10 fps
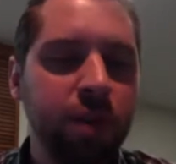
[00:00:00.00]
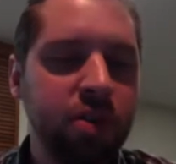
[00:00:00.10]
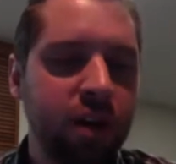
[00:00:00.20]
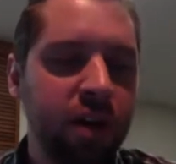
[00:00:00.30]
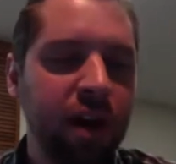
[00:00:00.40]

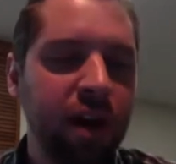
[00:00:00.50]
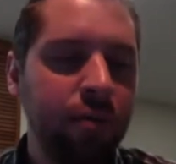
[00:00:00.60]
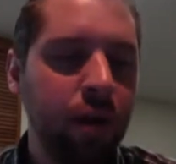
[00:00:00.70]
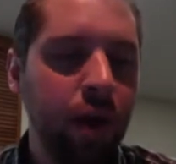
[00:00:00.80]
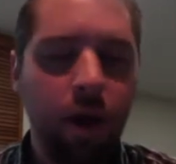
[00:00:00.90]
that he
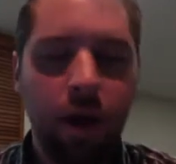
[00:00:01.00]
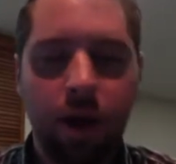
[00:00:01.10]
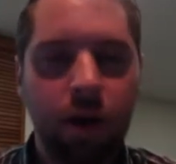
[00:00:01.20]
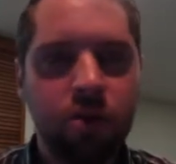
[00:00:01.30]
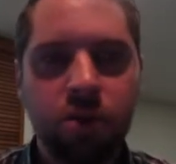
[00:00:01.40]
gave.
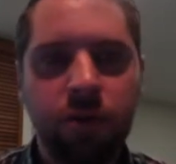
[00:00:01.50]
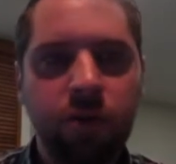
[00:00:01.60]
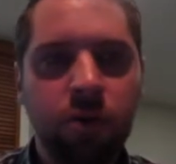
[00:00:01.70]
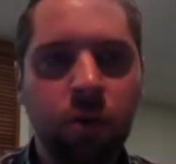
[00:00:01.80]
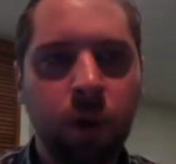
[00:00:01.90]
Just a
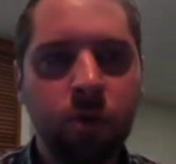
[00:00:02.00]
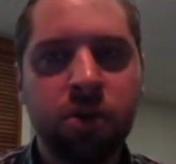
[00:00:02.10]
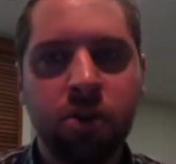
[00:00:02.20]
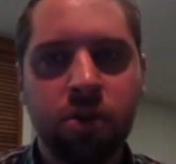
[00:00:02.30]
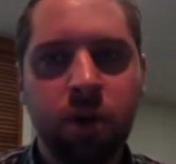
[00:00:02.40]
few quotes
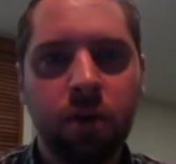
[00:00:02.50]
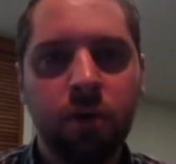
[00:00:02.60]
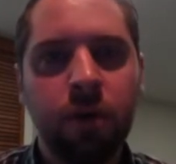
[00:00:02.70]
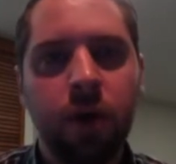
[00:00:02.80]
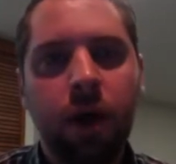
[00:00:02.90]
to sort
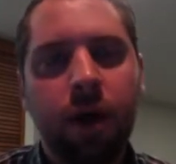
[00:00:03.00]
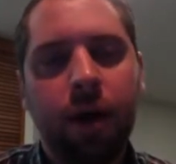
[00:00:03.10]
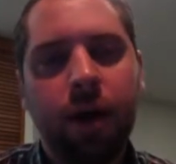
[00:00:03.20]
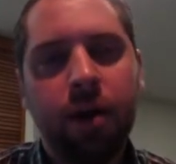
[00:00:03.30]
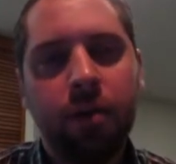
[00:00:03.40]
of
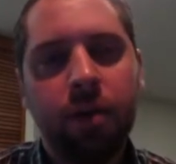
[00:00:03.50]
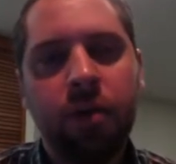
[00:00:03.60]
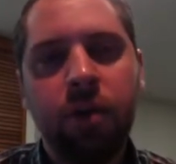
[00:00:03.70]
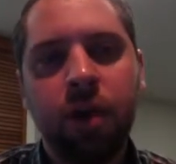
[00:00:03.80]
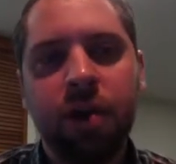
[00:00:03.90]

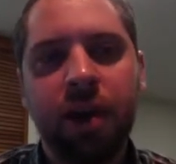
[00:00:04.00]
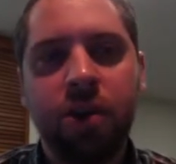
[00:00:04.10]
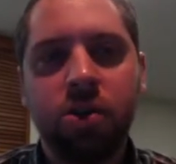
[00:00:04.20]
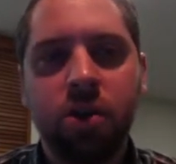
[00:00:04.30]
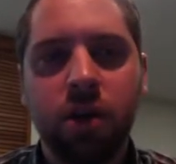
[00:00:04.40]
give you an
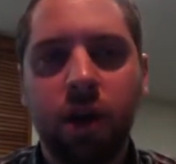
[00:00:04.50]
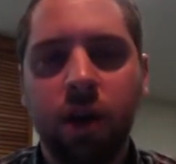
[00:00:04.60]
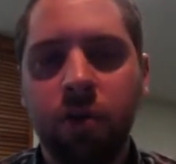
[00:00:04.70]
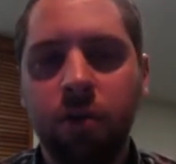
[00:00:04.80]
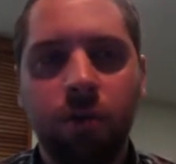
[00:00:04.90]
indication
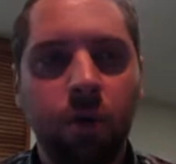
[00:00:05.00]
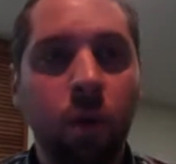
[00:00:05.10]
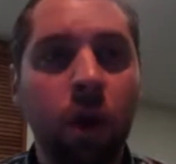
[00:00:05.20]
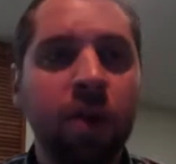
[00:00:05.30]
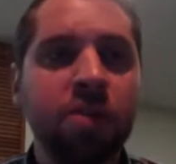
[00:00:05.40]
of
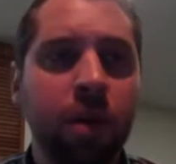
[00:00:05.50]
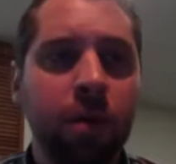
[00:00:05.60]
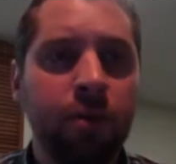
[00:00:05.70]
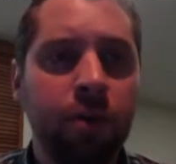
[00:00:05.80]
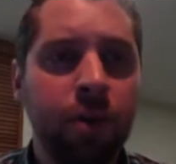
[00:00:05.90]
where he's
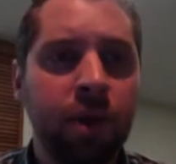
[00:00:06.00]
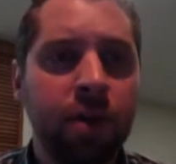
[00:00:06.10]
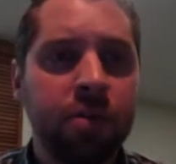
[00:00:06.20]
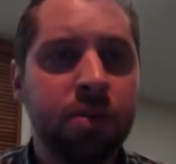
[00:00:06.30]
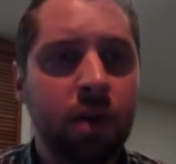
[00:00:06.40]
coming from in
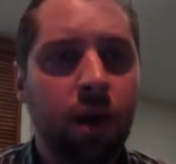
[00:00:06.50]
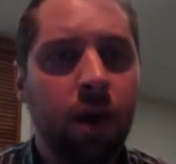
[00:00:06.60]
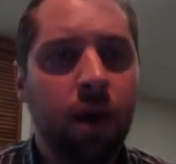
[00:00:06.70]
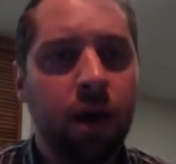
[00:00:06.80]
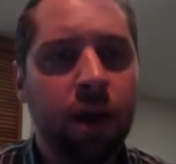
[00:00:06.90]
his
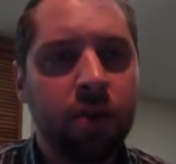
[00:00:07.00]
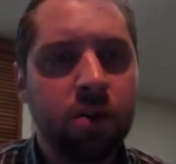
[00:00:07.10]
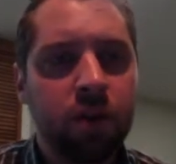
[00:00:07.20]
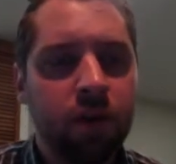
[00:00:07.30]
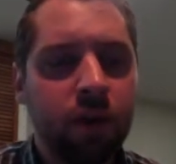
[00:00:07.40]

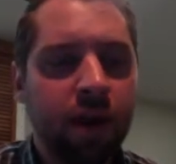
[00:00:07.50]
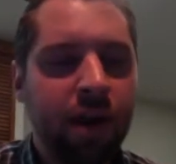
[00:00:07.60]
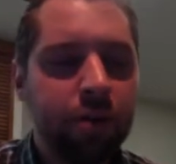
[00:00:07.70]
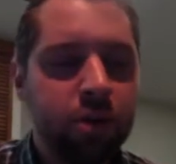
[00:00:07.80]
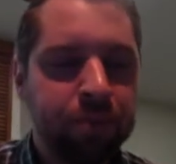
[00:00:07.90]
conservative
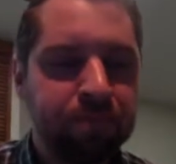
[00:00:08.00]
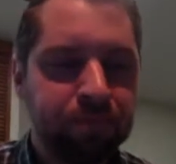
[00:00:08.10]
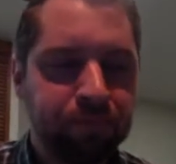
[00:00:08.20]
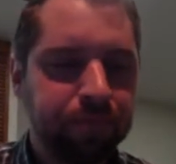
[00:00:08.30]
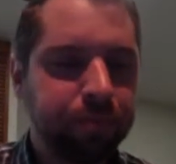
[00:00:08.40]
ideology.
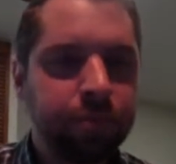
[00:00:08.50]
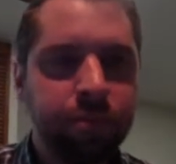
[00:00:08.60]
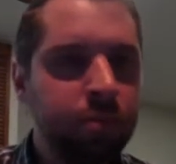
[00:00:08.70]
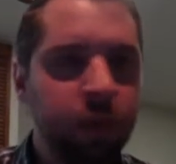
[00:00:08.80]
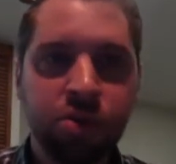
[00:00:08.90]

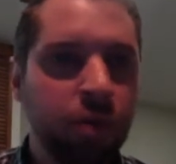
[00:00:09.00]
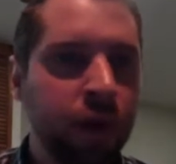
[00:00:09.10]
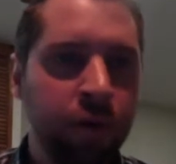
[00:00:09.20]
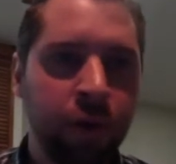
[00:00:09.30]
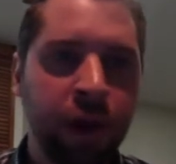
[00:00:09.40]
So
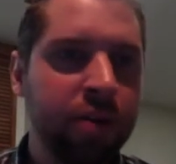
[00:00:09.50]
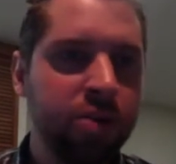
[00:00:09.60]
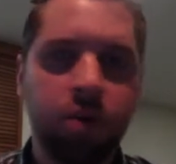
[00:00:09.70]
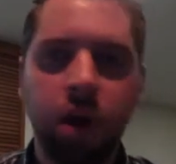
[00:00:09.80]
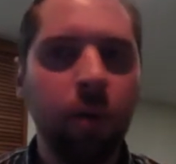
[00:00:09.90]
Ronald Reagan, as
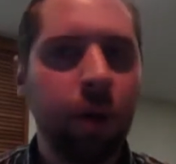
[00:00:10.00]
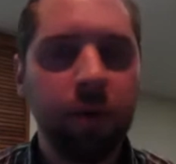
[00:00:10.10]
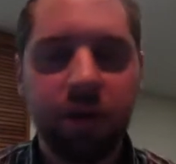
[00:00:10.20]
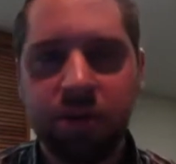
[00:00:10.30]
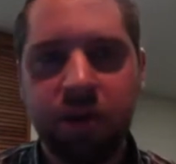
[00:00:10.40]
you know,
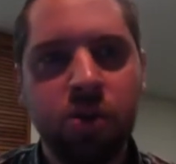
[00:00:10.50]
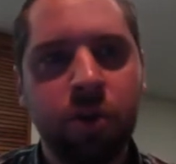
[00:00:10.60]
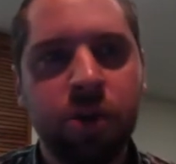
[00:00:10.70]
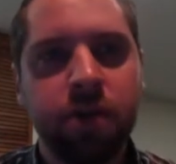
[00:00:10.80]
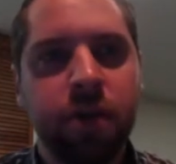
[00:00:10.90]
probably doesn't need too
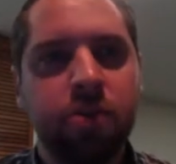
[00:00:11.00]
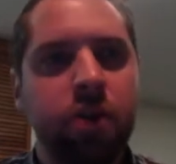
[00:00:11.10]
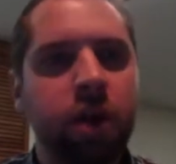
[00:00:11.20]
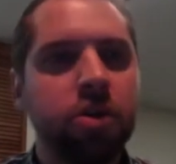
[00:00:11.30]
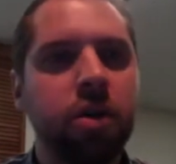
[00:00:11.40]
much of an
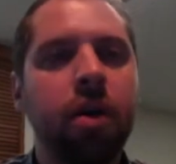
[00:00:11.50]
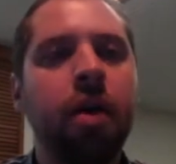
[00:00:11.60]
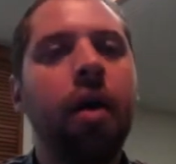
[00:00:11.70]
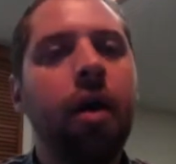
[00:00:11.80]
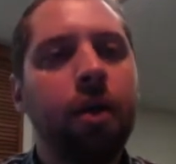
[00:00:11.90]
introduction.
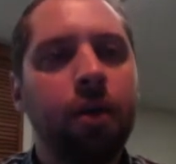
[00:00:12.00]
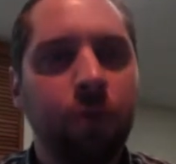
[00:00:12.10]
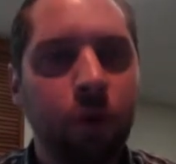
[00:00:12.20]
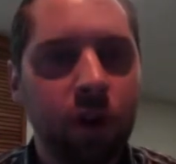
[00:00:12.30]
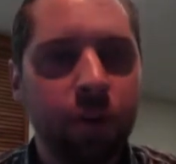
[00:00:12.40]
The
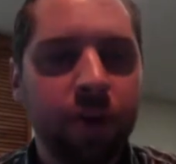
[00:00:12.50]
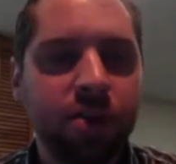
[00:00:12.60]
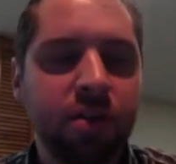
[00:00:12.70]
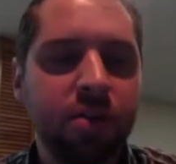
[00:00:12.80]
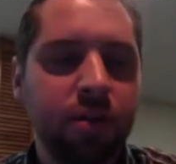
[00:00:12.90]
40th
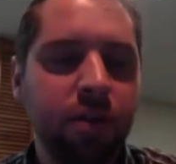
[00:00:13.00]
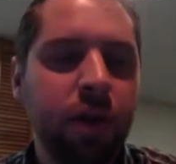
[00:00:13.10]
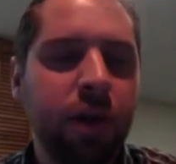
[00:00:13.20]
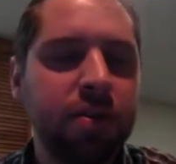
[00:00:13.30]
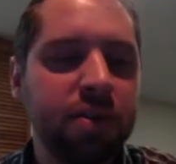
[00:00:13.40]
president of the
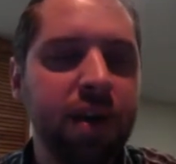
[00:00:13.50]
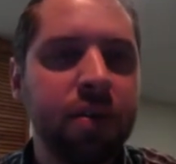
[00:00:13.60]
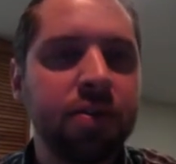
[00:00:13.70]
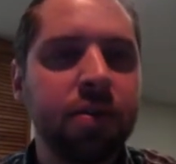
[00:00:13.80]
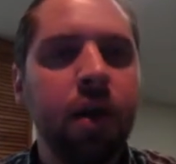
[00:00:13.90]
United
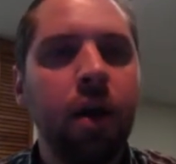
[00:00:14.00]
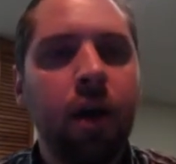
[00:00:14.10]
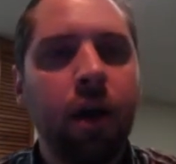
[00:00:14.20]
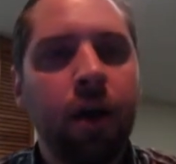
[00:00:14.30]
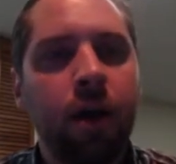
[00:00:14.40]
States,
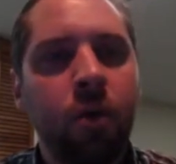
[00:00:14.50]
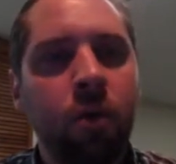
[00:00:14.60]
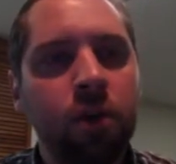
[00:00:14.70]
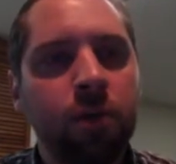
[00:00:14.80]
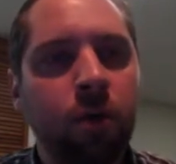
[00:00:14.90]

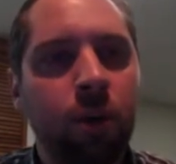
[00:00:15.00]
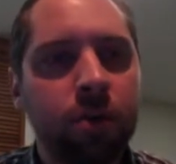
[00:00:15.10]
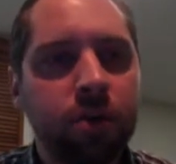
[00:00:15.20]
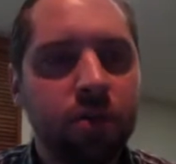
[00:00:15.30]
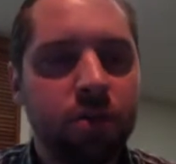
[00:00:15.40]
one of the
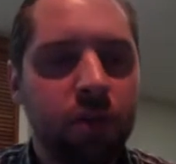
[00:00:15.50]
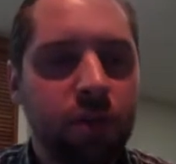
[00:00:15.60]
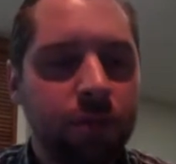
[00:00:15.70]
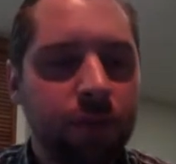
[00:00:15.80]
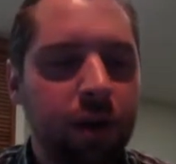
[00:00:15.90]
foremost
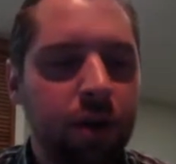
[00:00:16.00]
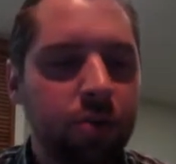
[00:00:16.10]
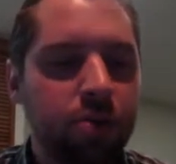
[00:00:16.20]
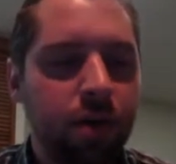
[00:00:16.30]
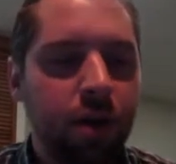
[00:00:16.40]
conservative
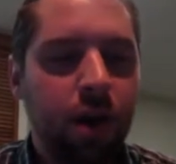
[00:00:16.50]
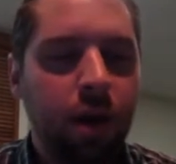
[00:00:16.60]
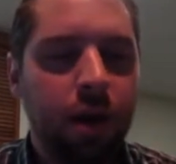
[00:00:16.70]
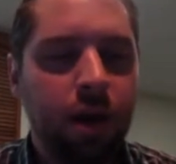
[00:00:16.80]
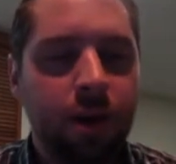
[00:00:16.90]
thinkers
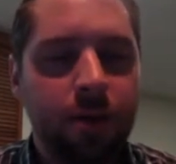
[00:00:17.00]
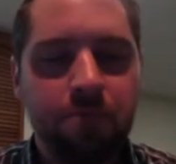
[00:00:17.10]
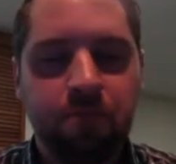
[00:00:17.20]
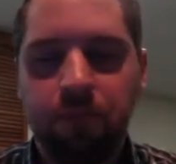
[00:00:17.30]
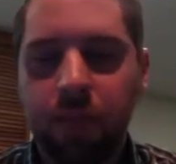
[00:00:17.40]

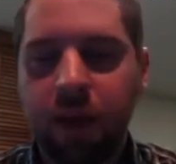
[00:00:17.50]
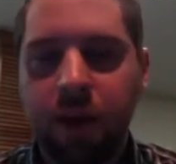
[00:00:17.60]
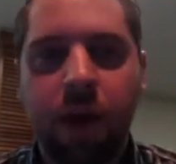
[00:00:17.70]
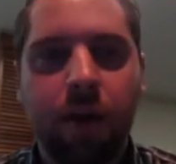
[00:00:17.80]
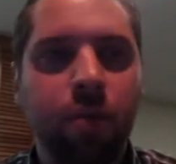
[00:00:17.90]

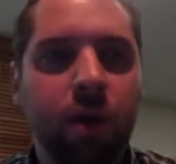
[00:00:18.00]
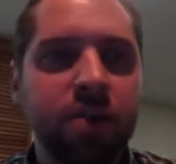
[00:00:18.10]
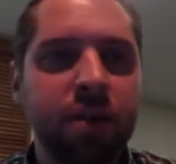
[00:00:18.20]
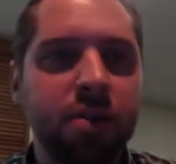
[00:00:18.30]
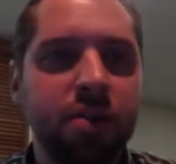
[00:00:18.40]
and
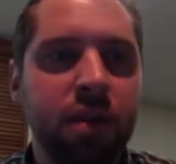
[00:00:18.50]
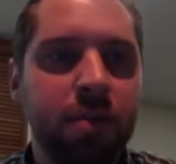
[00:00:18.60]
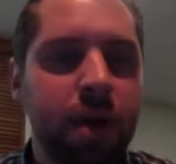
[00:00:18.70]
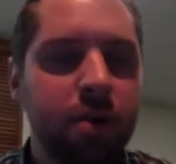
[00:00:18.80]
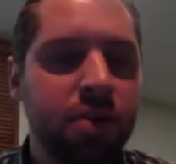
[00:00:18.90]
presidents in
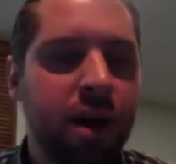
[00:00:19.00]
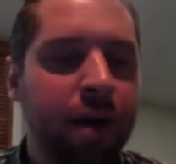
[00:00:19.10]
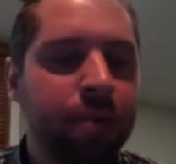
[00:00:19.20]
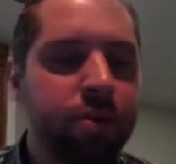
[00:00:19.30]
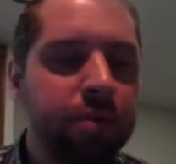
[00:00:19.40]
modern
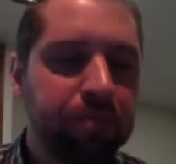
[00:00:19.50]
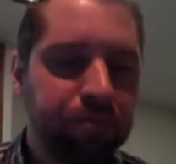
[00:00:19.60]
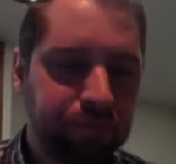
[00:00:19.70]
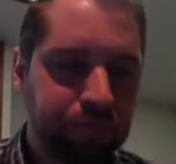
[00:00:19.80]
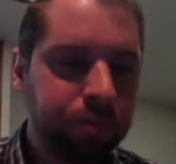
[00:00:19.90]
times.
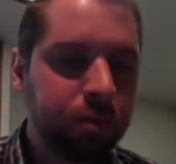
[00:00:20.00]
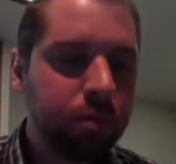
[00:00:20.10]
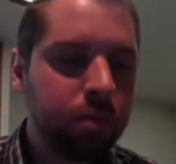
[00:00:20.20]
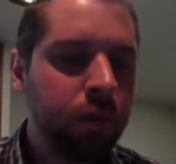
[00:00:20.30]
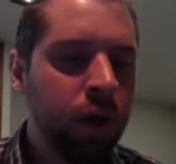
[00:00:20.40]

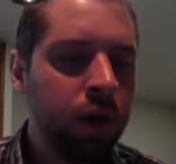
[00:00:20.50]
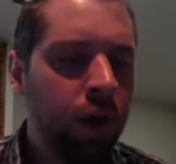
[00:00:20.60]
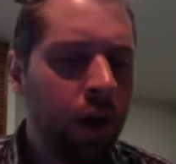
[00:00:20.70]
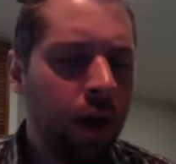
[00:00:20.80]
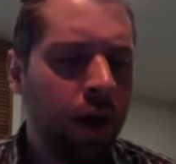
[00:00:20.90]

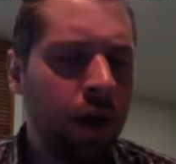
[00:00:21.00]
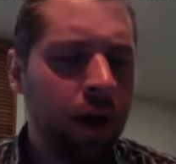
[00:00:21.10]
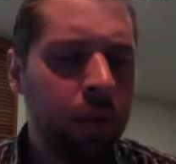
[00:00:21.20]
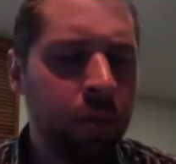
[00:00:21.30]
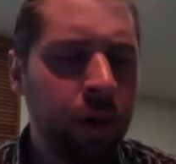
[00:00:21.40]

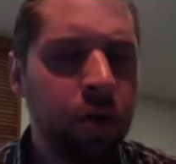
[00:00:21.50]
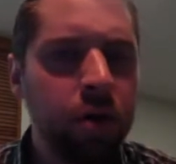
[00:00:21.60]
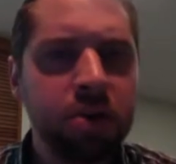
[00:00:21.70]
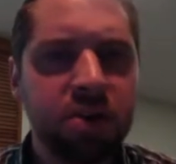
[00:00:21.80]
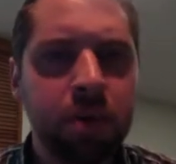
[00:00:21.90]
But in
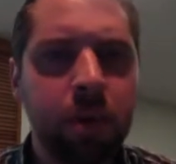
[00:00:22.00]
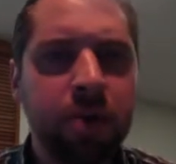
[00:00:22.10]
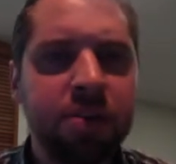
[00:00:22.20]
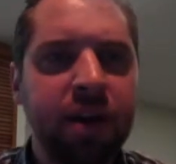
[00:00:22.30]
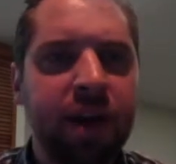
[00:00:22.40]
order to sum up
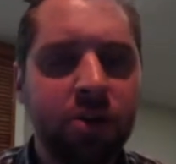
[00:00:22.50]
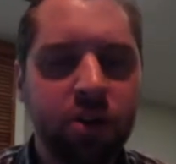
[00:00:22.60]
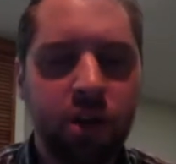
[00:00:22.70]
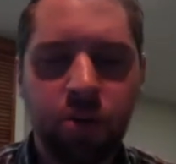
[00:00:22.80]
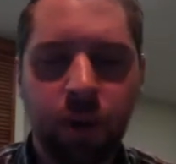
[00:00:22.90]
his
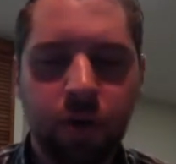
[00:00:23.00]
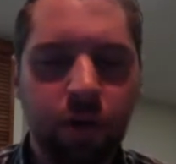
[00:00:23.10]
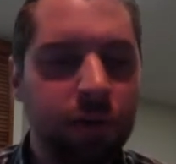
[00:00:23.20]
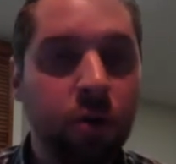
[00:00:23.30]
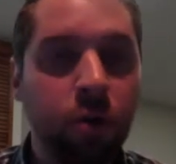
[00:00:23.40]
ideology, I just want to
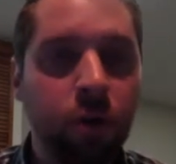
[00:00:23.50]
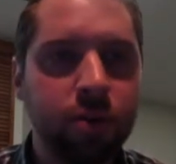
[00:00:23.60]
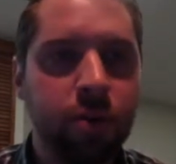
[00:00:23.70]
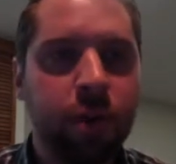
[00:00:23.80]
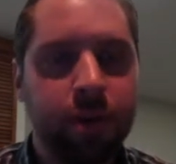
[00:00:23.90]
read a few
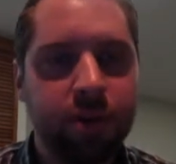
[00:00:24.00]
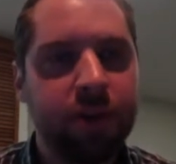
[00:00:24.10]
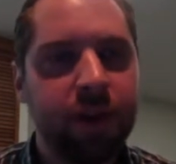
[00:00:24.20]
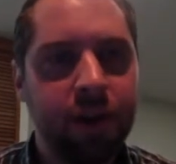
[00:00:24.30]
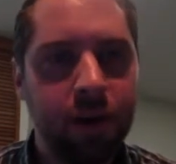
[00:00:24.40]
quotes from him, because
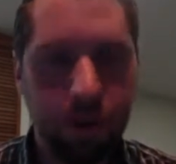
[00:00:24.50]
I think it